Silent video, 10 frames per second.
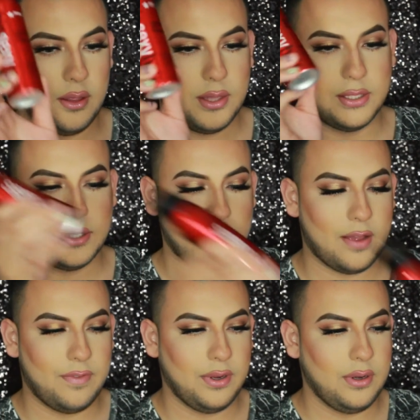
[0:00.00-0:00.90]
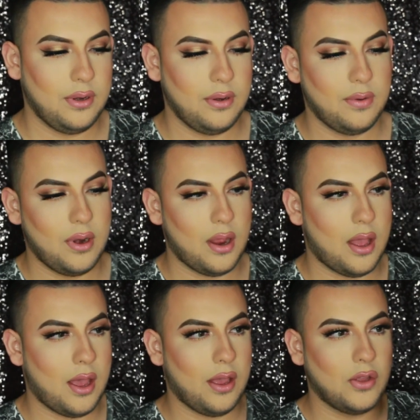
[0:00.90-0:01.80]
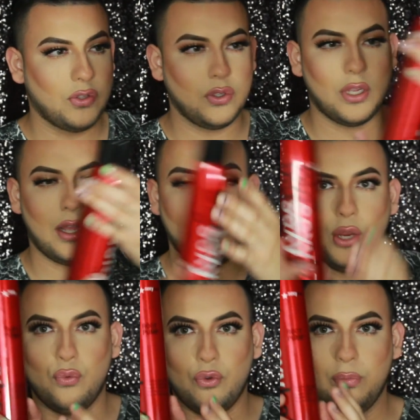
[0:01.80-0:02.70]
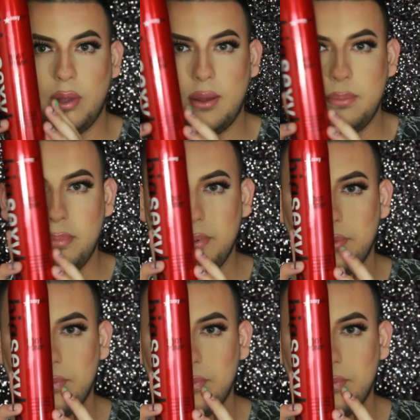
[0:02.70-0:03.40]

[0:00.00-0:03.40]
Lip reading: This is heaven. I also got a root pump.